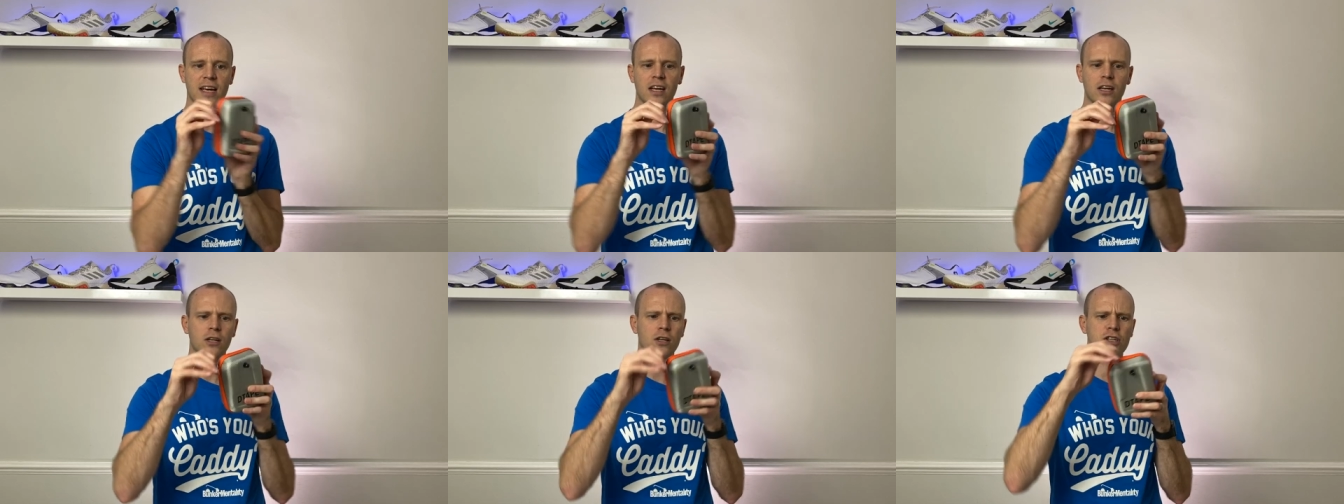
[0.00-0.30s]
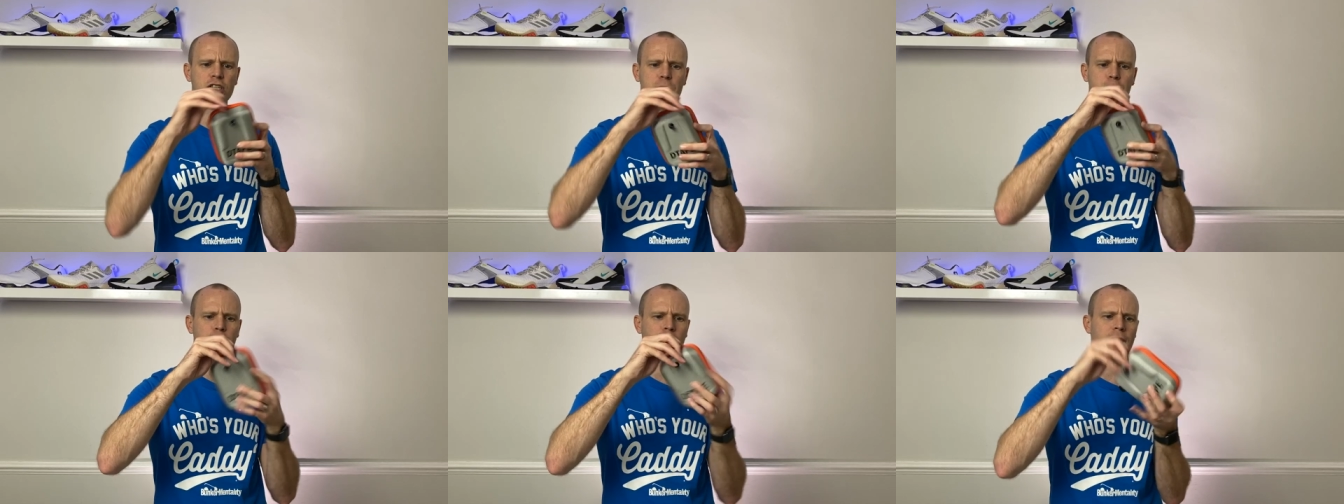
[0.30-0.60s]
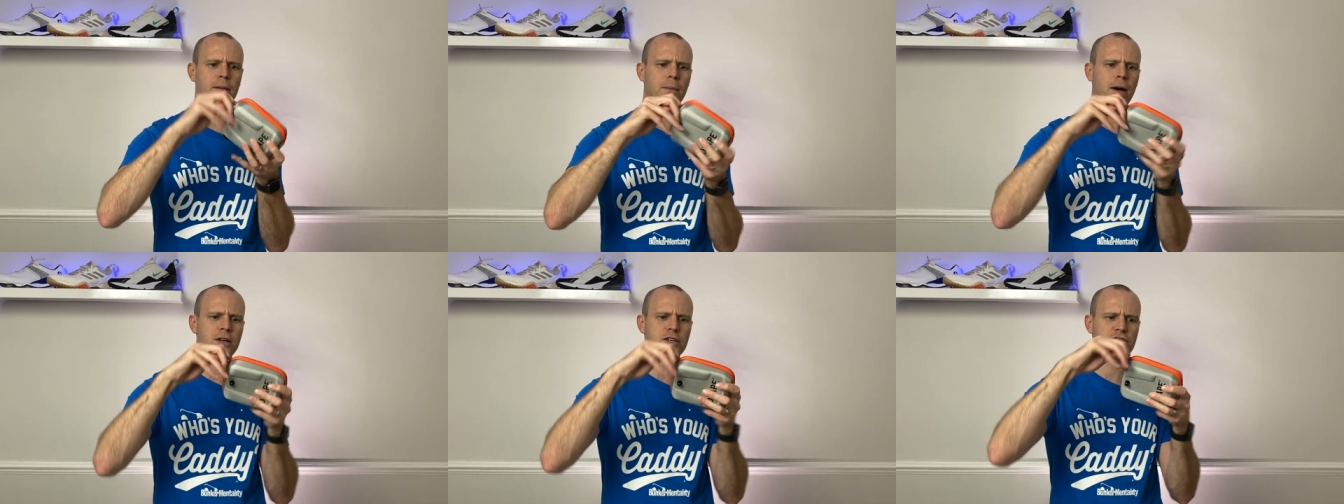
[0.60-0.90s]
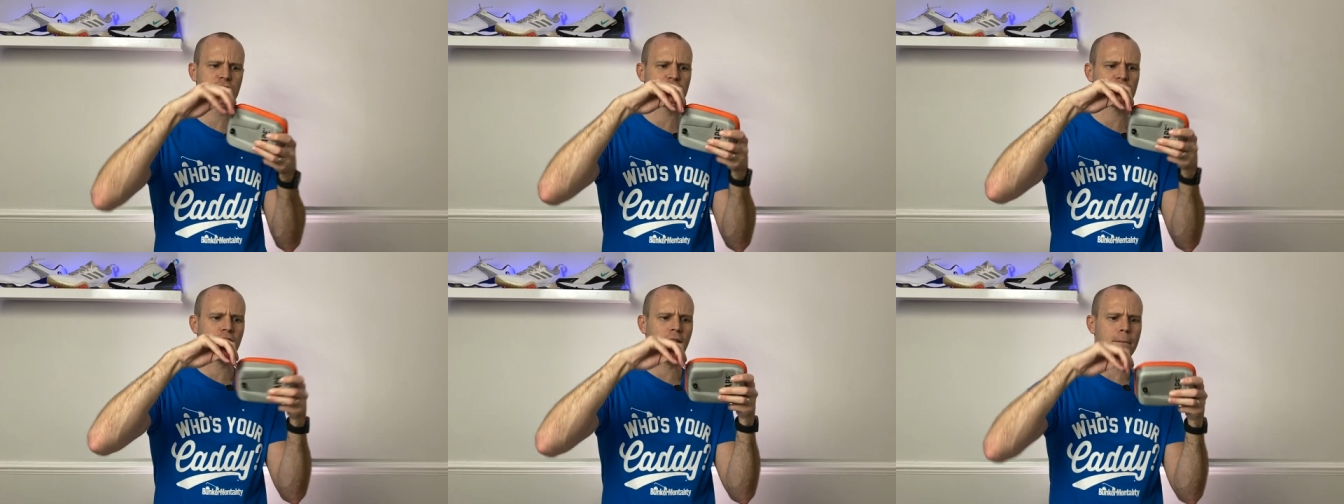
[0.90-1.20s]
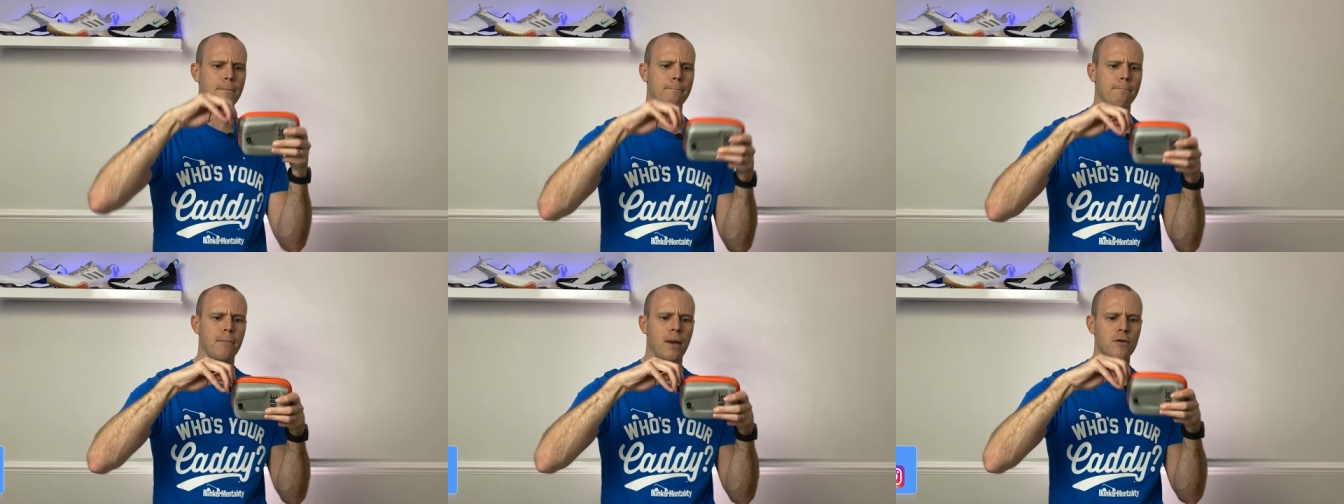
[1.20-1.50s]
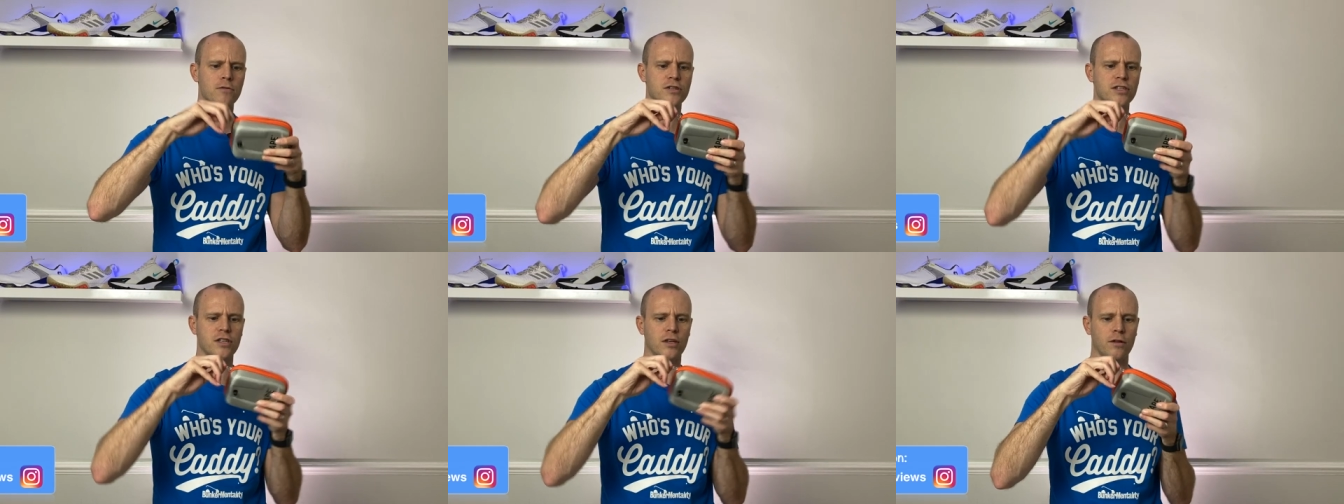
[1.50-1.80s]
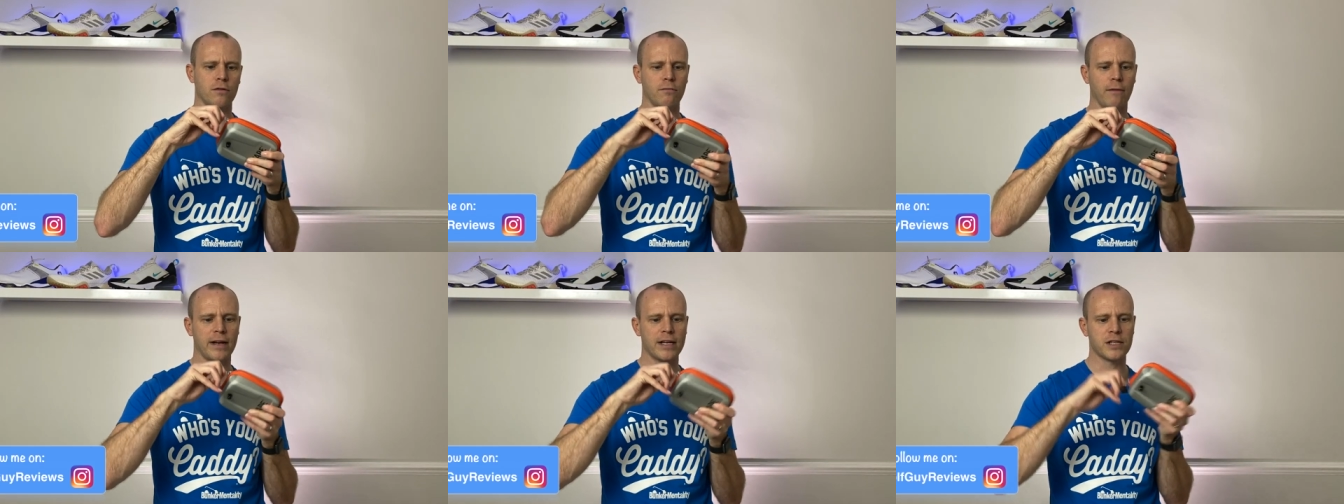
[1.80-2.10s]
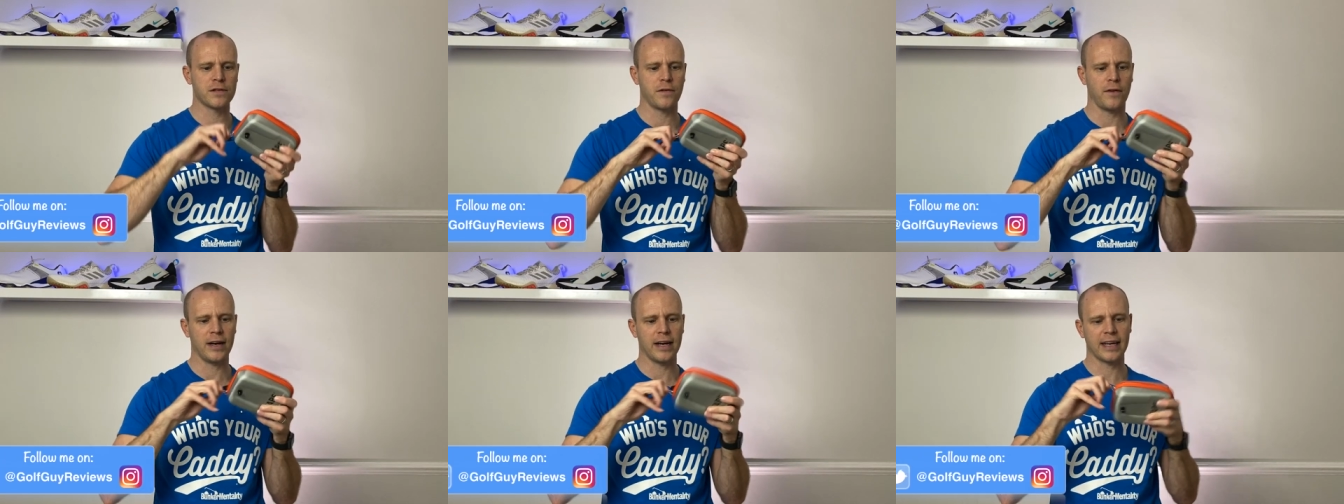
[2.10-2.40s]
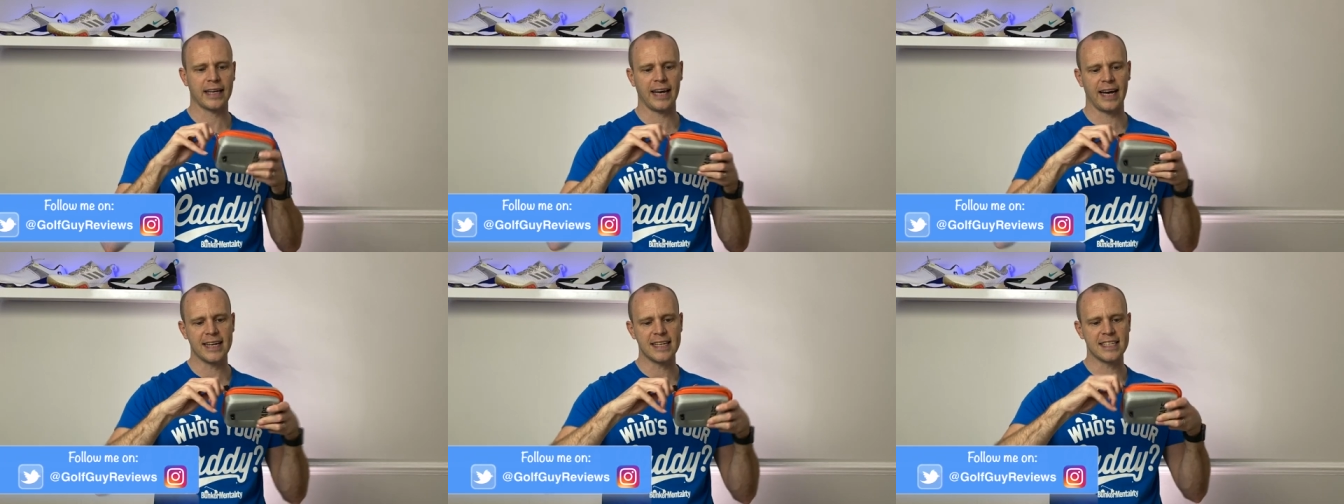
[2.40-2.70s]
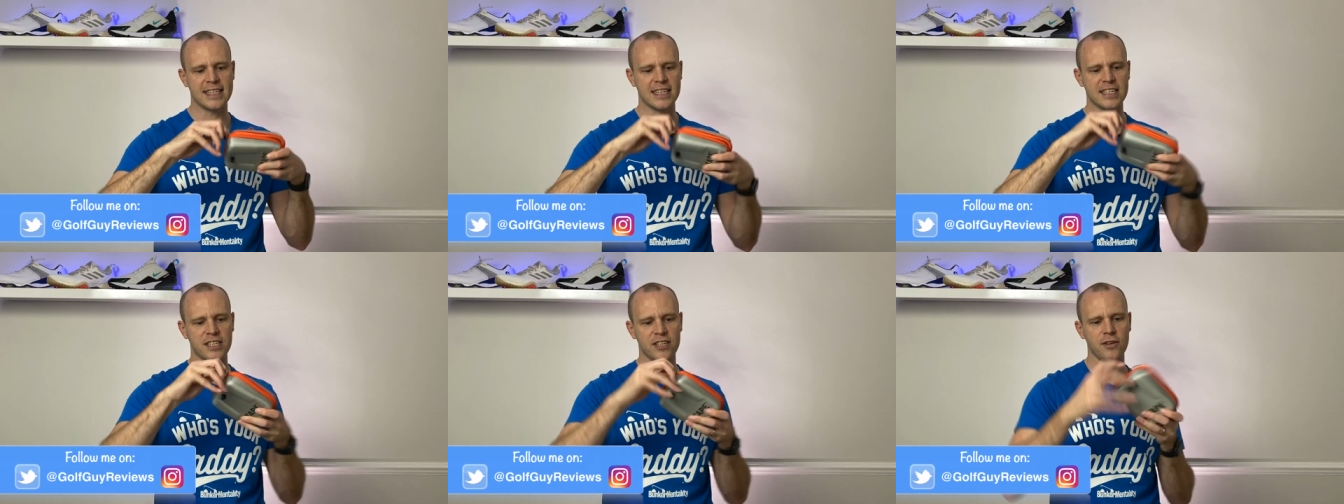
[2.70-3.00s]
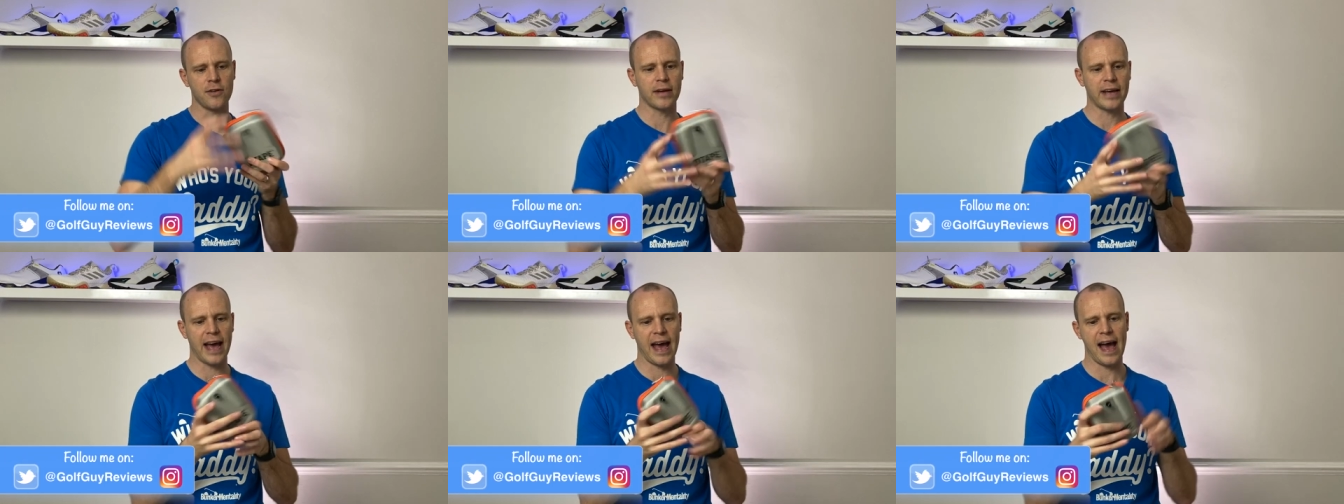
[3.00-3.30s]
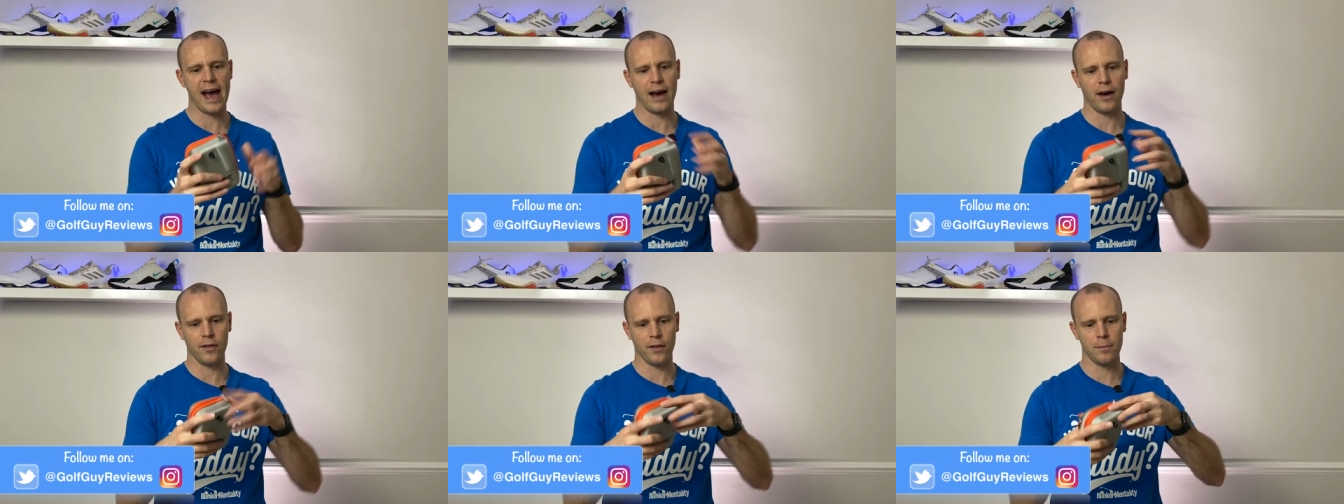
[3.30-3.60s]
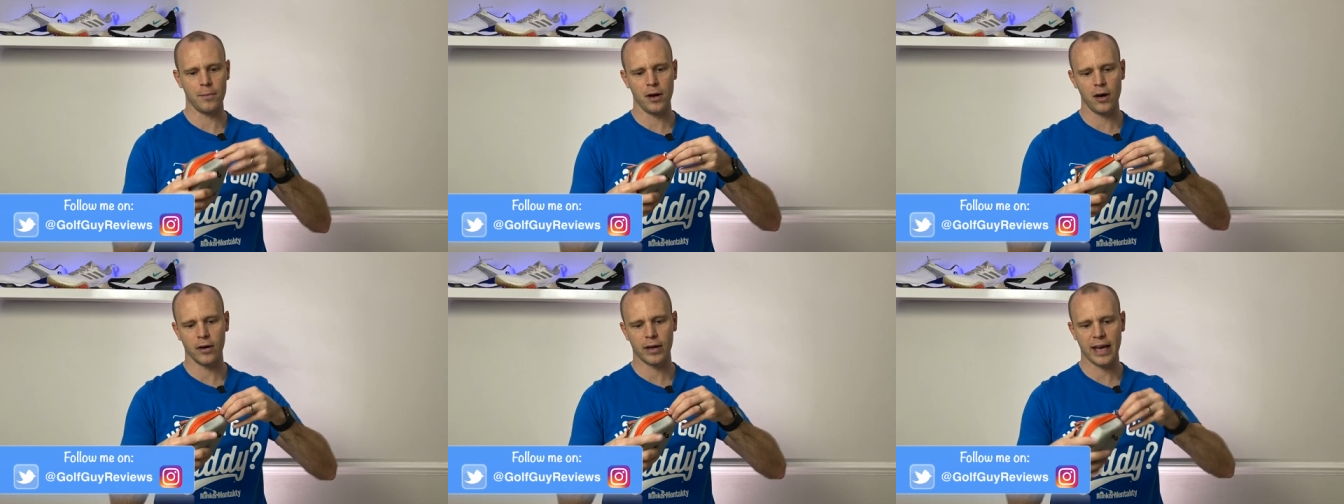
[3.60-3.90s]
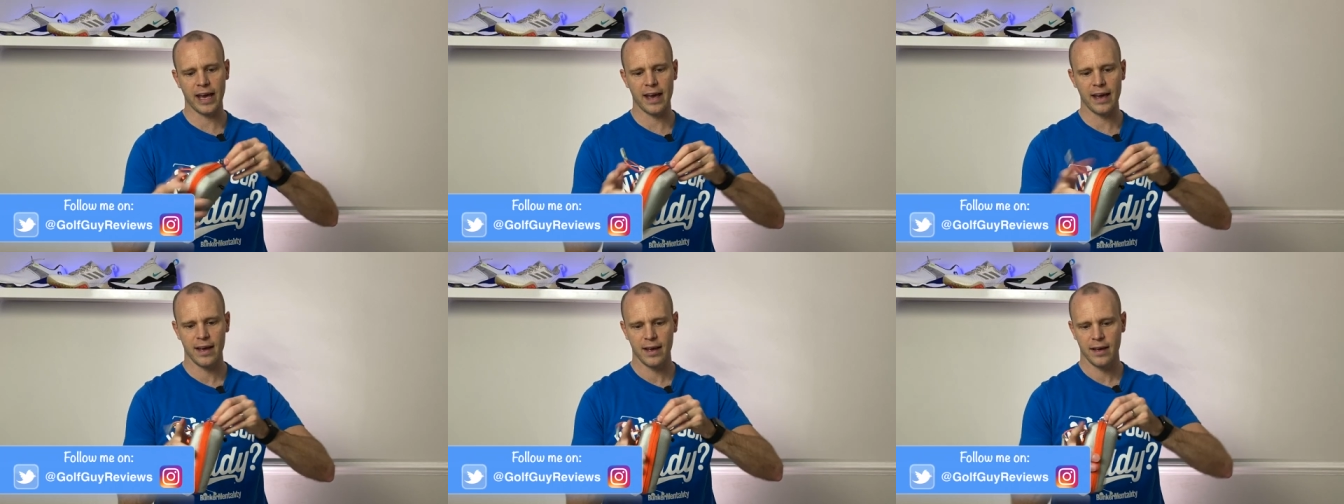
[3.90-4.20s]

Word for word: Looks pretty much just like most of the rangefinder cases that you get out on the market